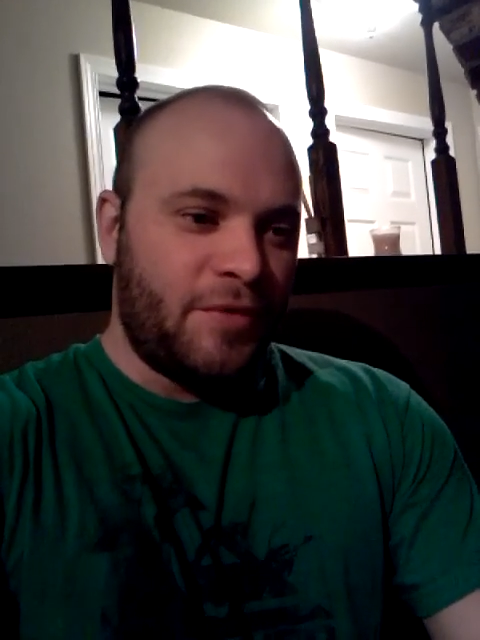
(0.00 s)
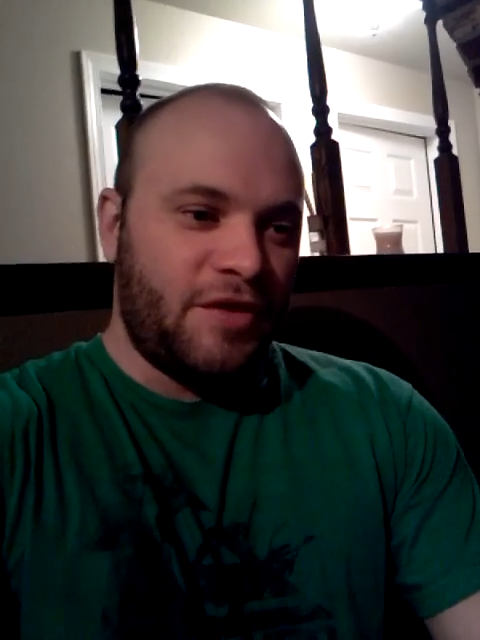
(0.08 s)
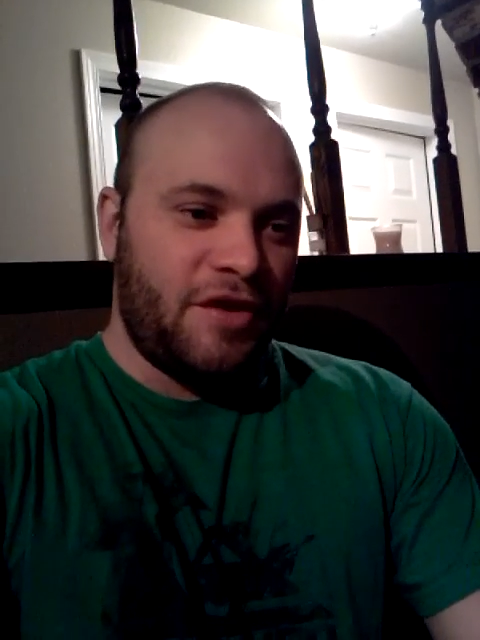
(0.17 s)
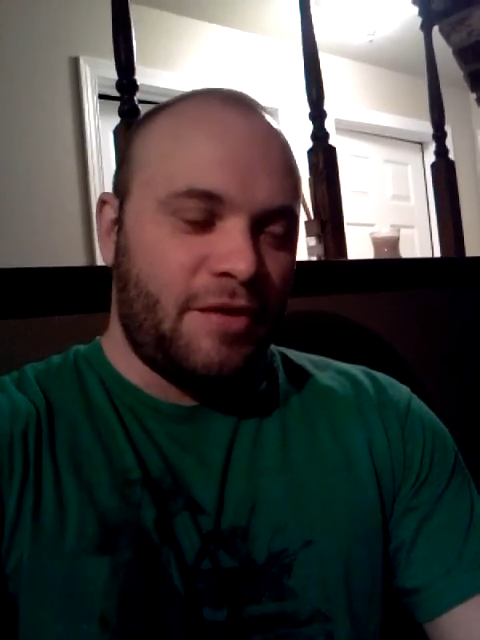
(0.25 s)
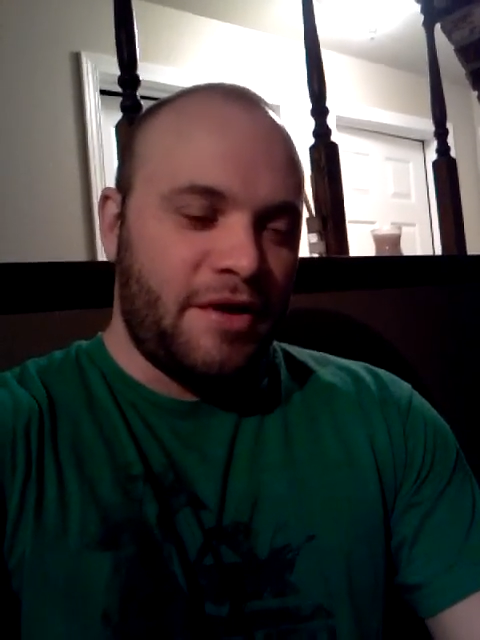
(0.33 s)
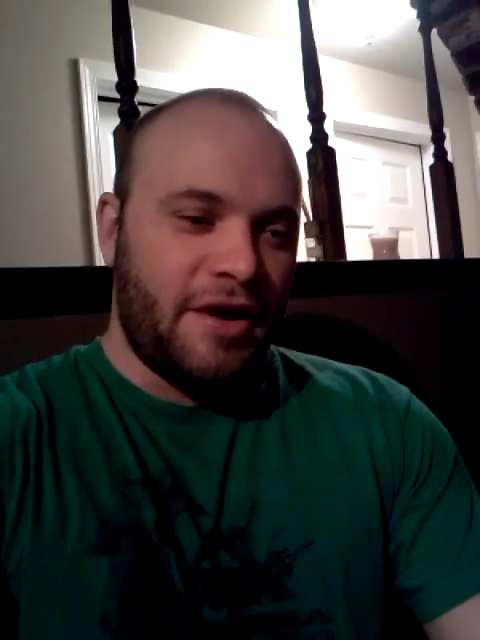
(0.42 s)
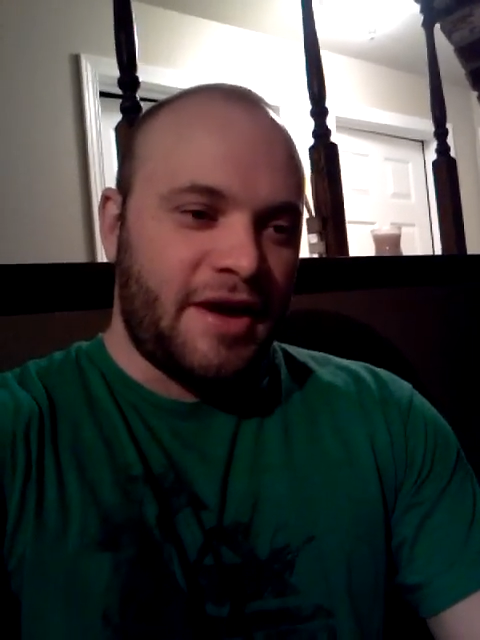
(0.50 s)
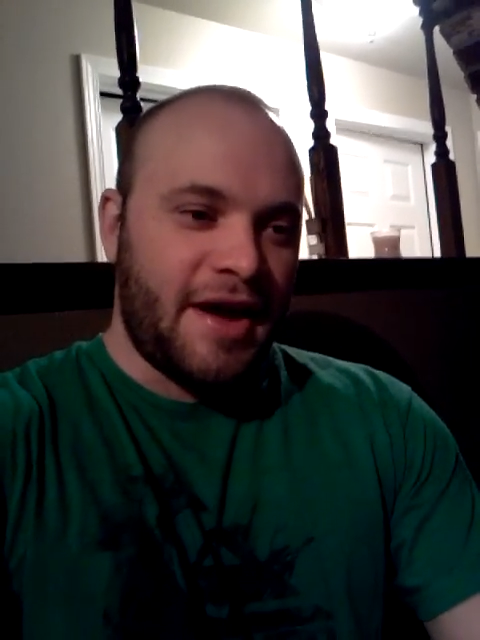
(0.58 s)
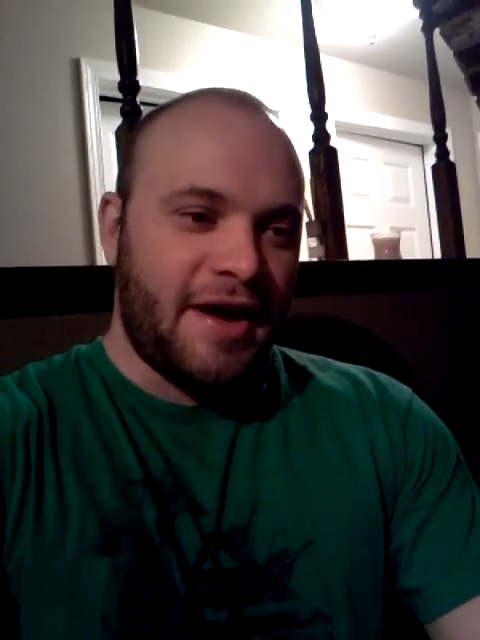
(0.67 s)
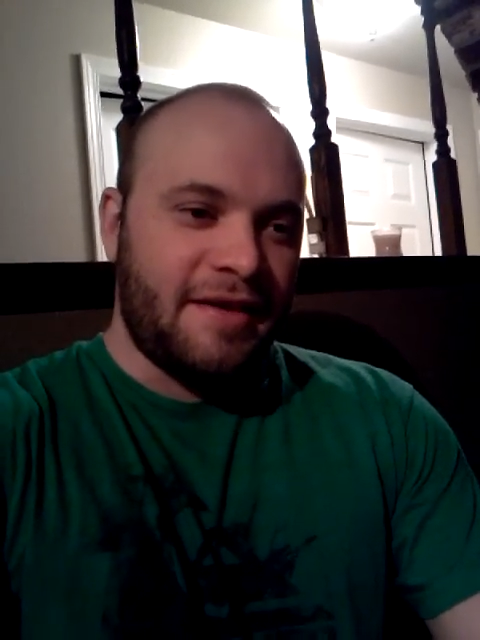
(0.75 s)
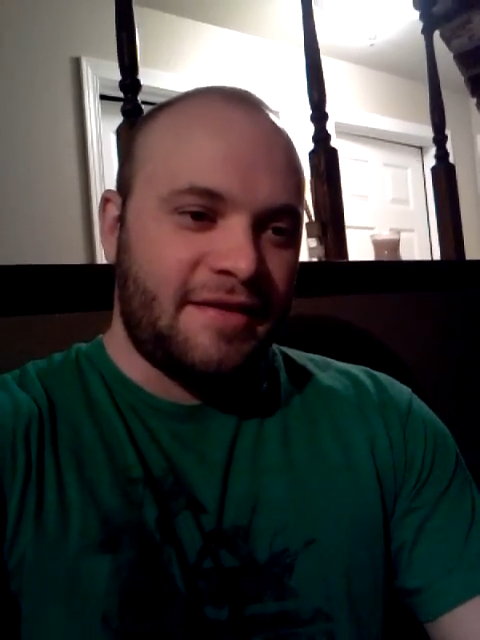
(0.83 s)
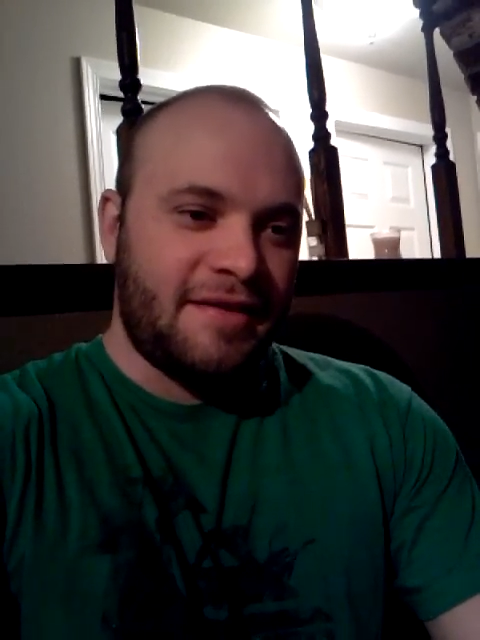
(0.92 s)
to
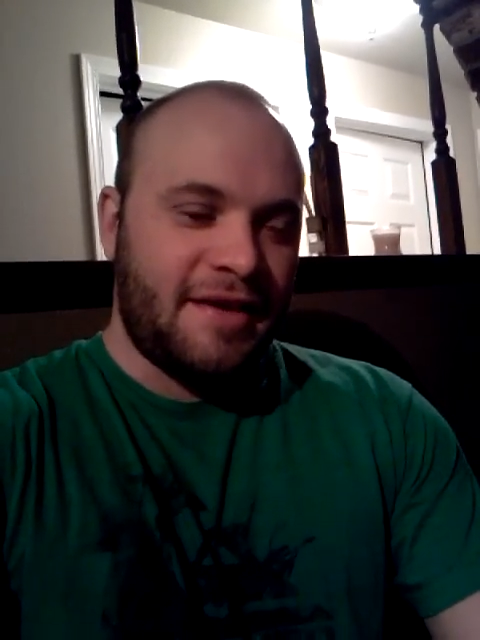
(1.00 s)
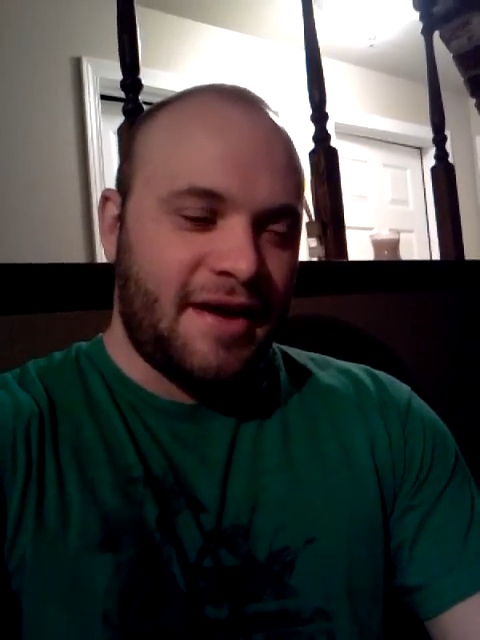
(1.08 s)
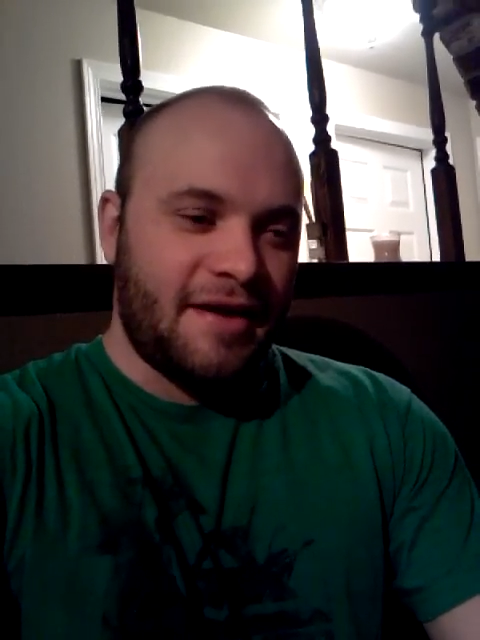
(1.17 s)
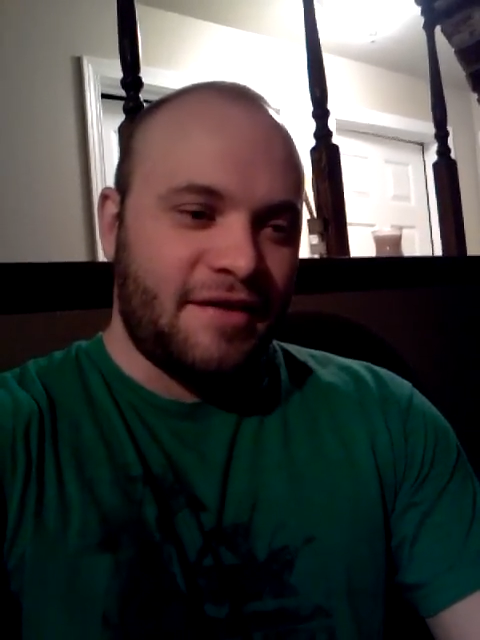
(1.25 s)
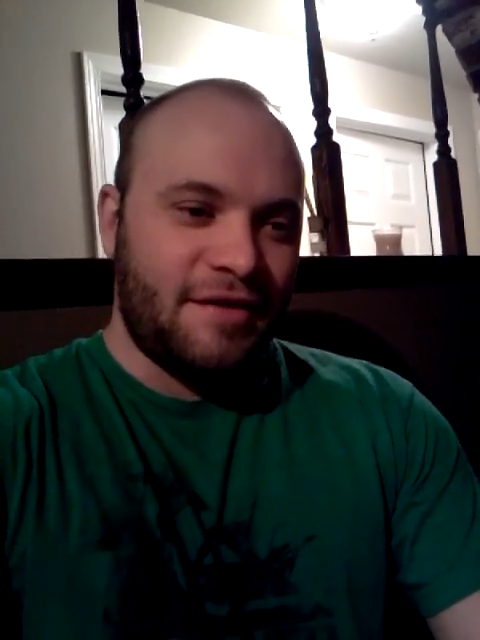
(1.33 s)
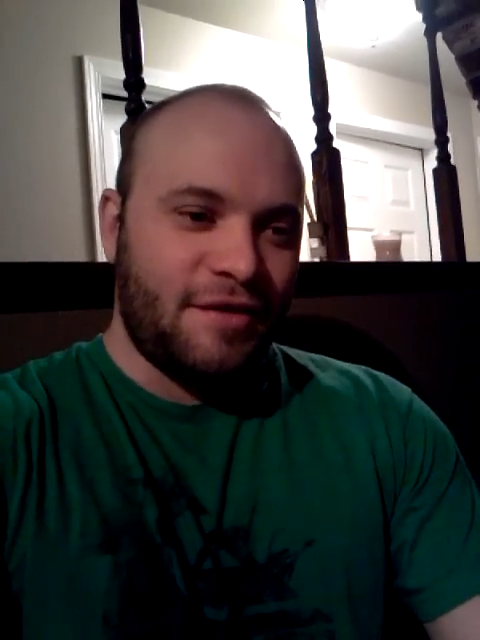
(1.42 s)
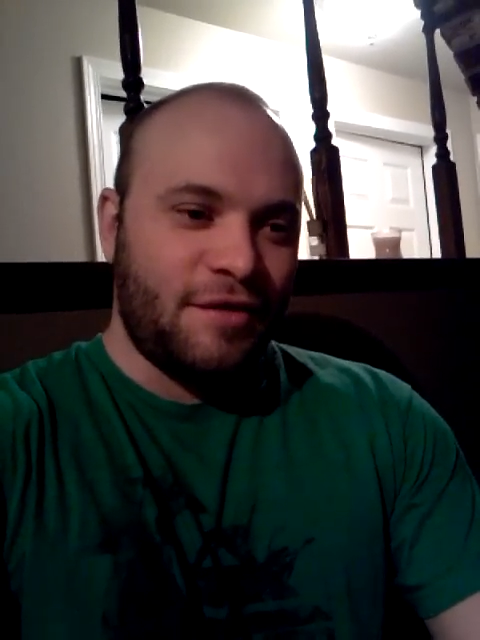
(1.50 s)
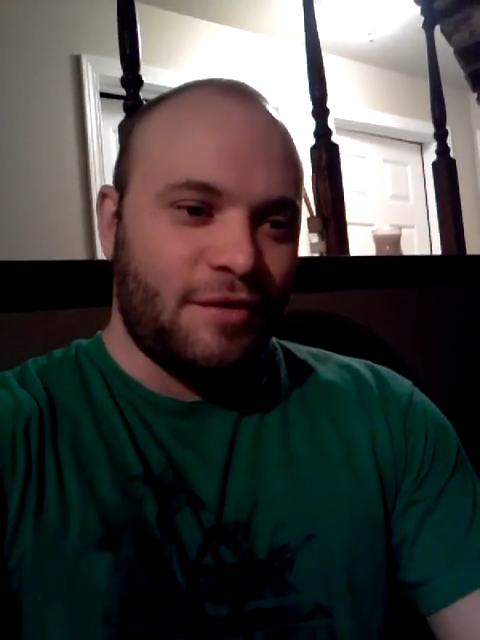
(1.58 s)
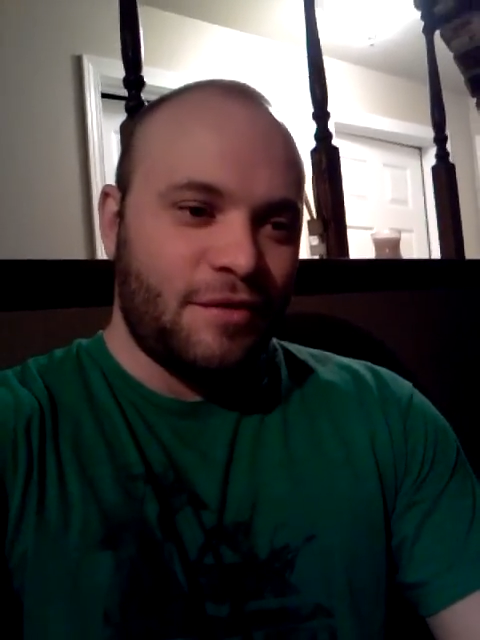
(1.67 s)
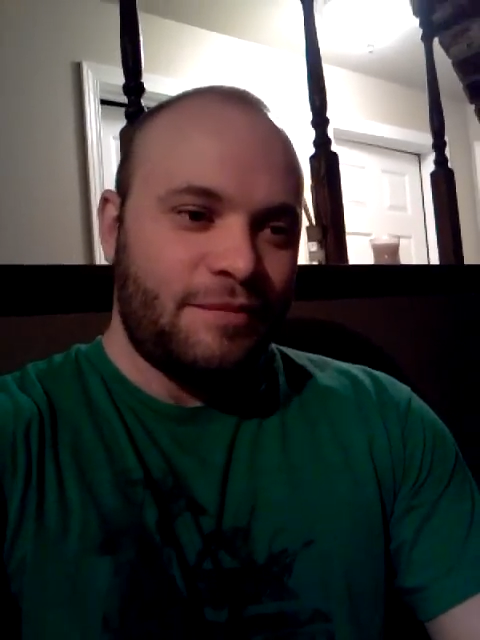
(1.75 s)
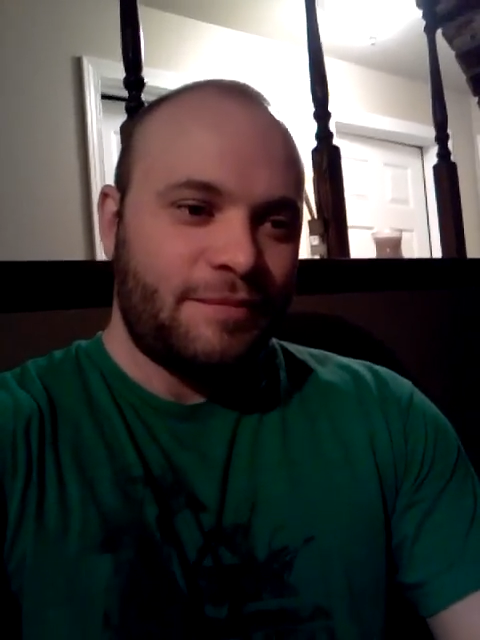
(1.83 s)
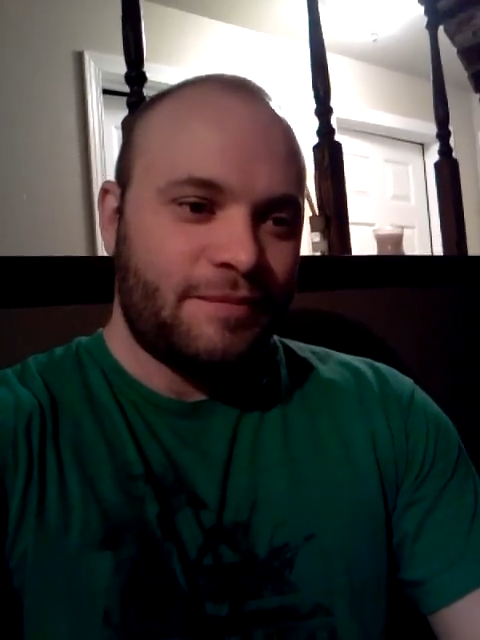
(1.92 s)
communicate and to